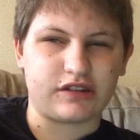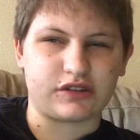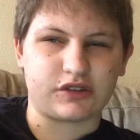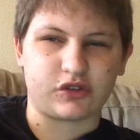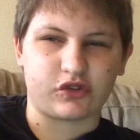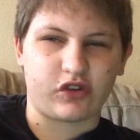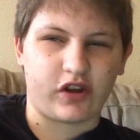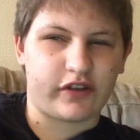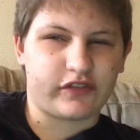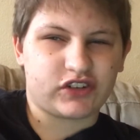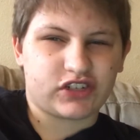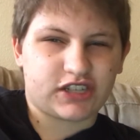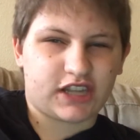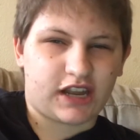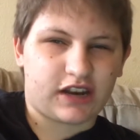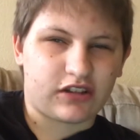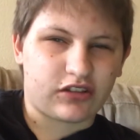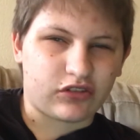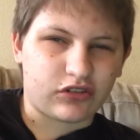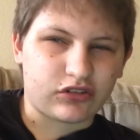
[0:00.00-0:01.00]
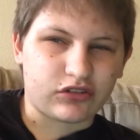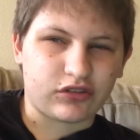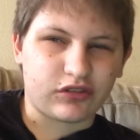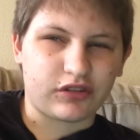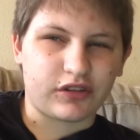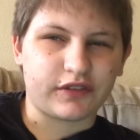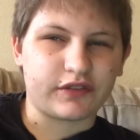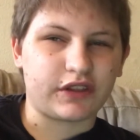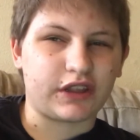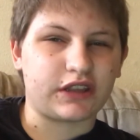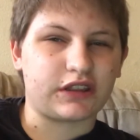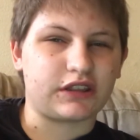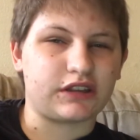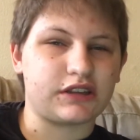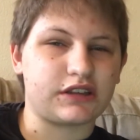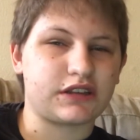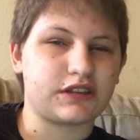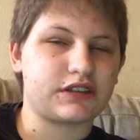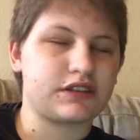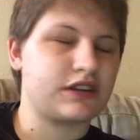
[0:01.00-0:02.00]
so I've just kind of learned to live like
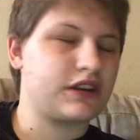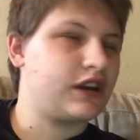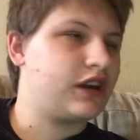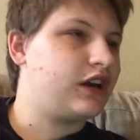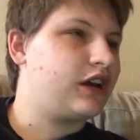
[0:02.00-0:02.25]
this.